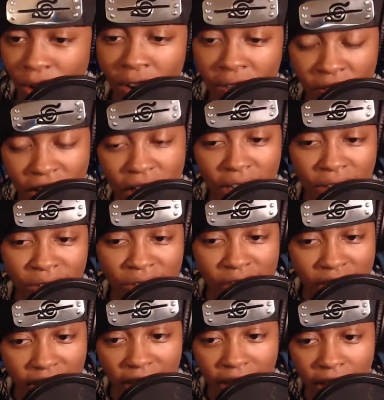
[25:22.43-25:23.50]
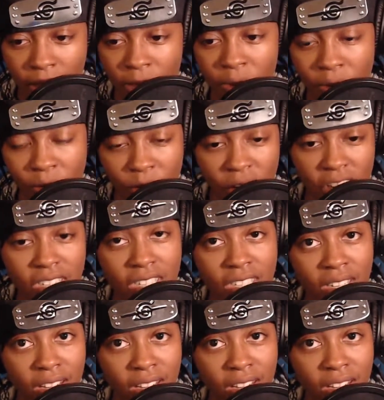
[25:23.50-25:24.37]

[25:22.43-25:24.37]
video a day, which